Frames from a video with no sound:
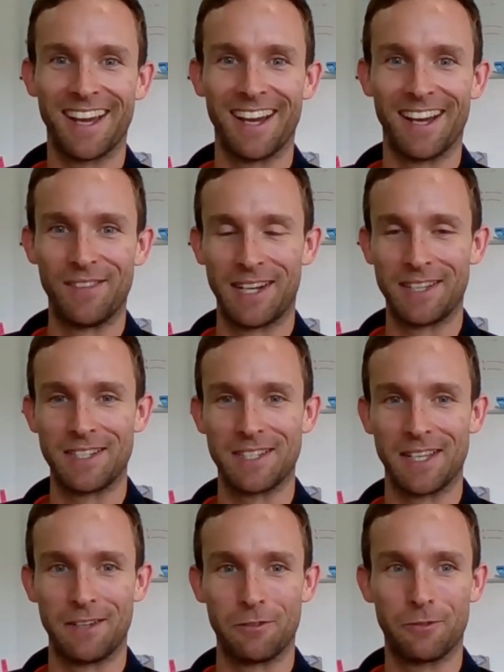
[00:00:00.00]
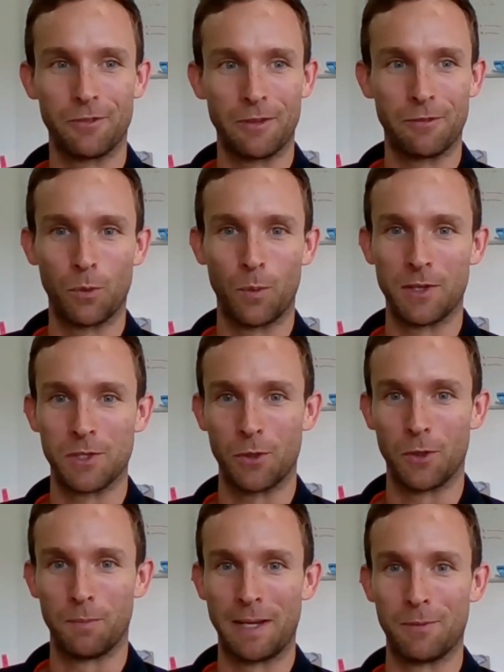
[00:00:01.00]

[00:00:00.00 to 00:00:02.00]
And as he said, if the weather's good,